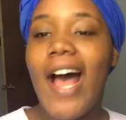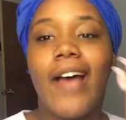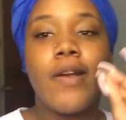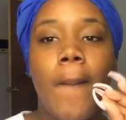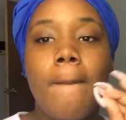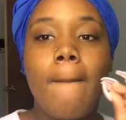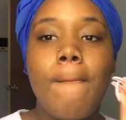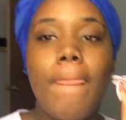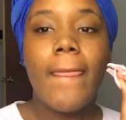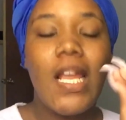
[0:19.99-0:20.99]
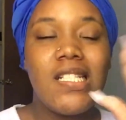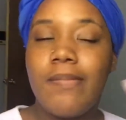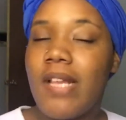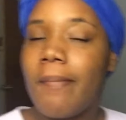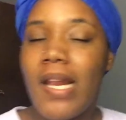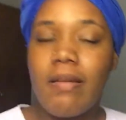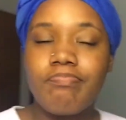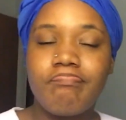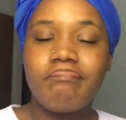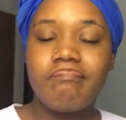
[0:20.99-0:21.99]
I know it's been a minute.
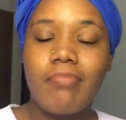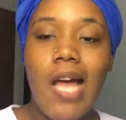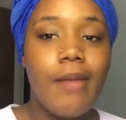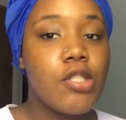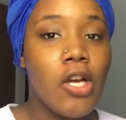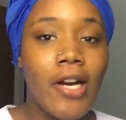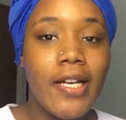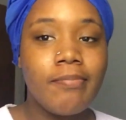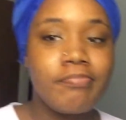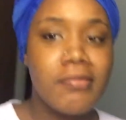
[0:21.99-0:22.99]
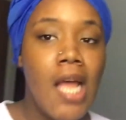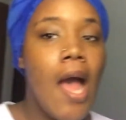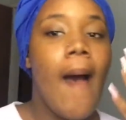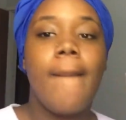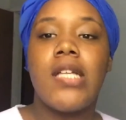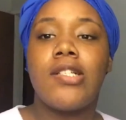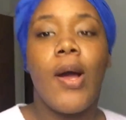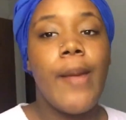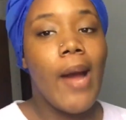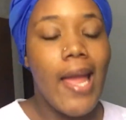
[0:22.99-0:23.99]
I'm sorry I've been so
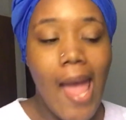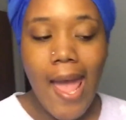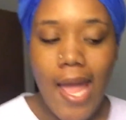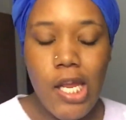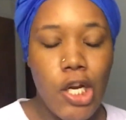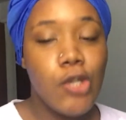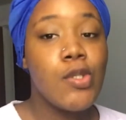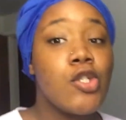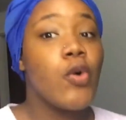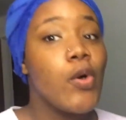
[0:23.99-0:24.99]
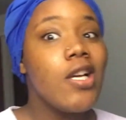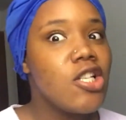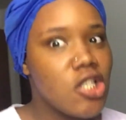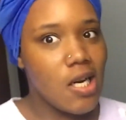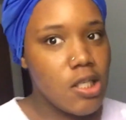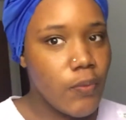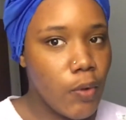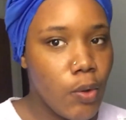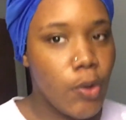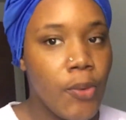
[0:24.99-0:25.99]
MIA. You know, school is
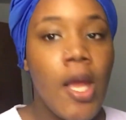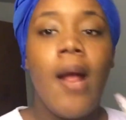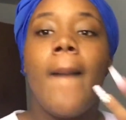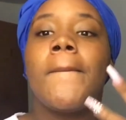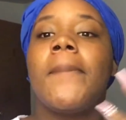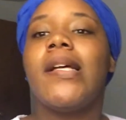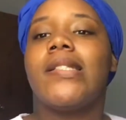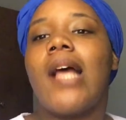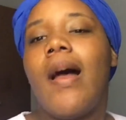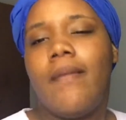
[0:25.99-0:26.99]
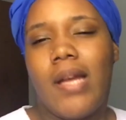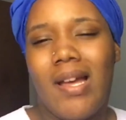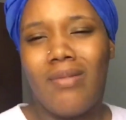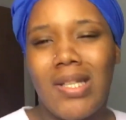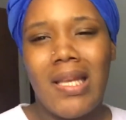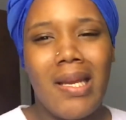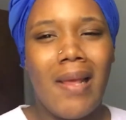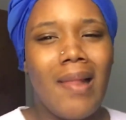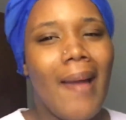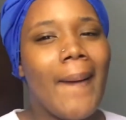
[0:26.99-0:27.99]
stressful, plus I haven't had really
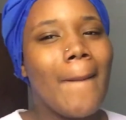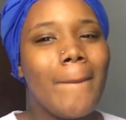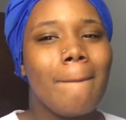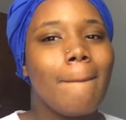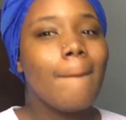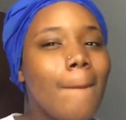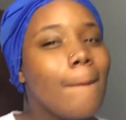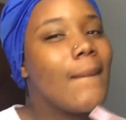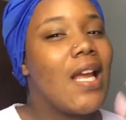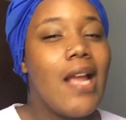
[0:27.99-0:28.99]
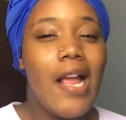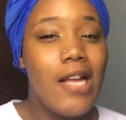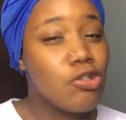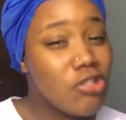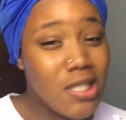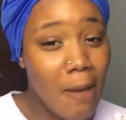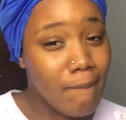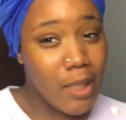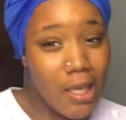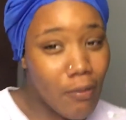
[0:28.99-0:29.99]
any like
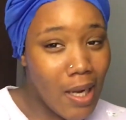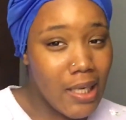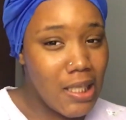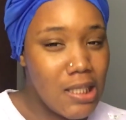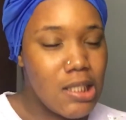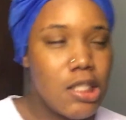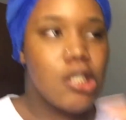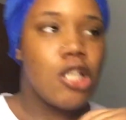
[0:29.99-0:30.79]
interesting video ideas.